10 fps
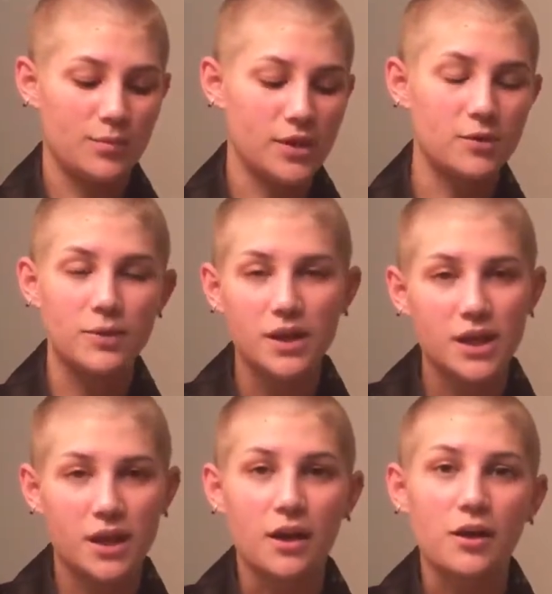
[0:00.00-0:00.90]
you're really
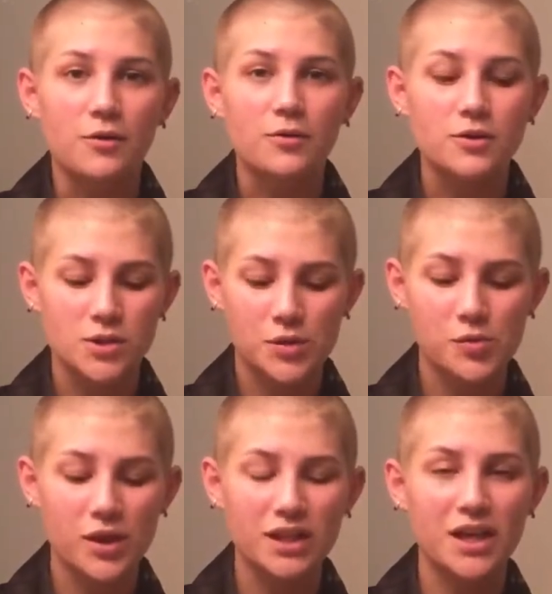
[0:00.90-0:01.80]
not going to go through it too
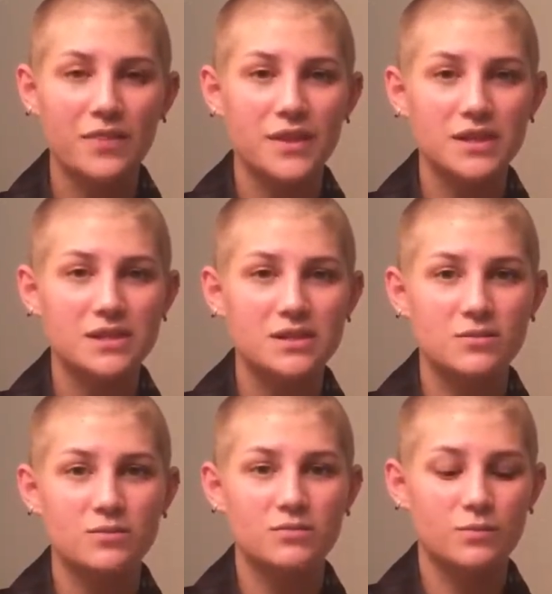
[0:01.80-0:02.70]
quickly. This
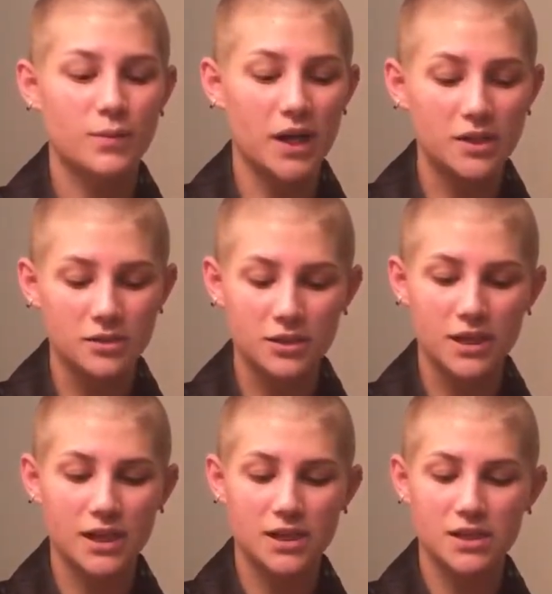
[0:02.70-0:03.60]
bottle
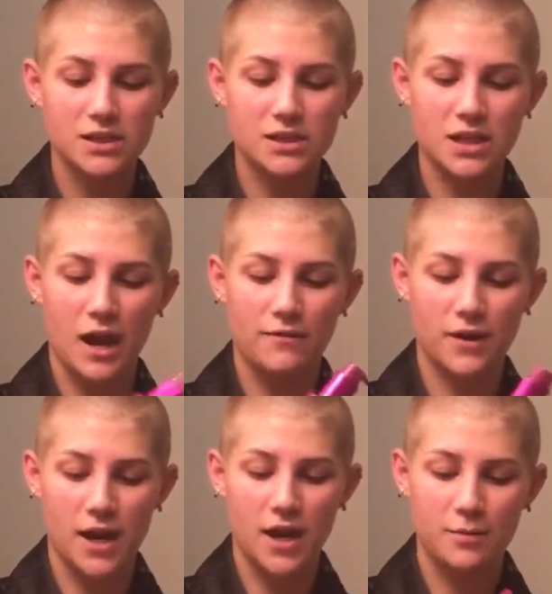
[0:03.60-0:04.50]
is, I
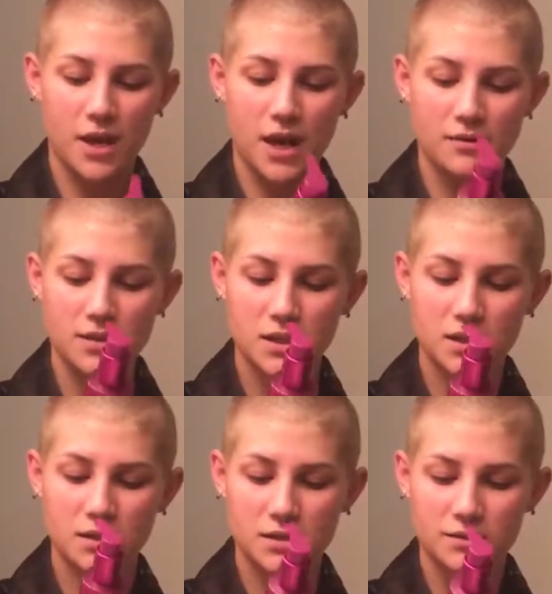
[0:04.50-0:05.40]
forget how many
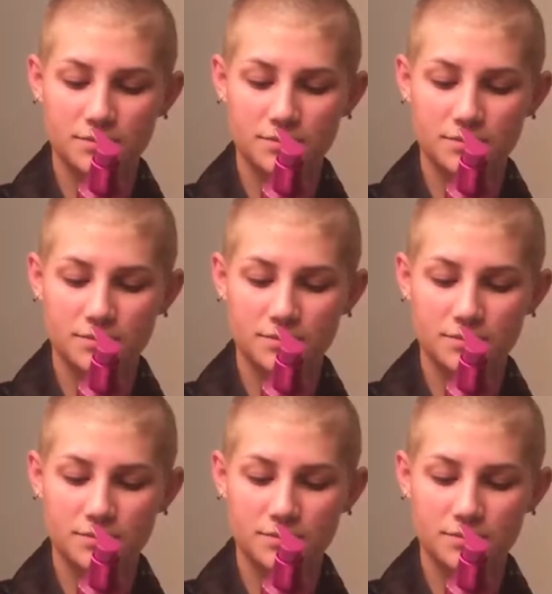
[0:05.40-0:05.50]
ounces,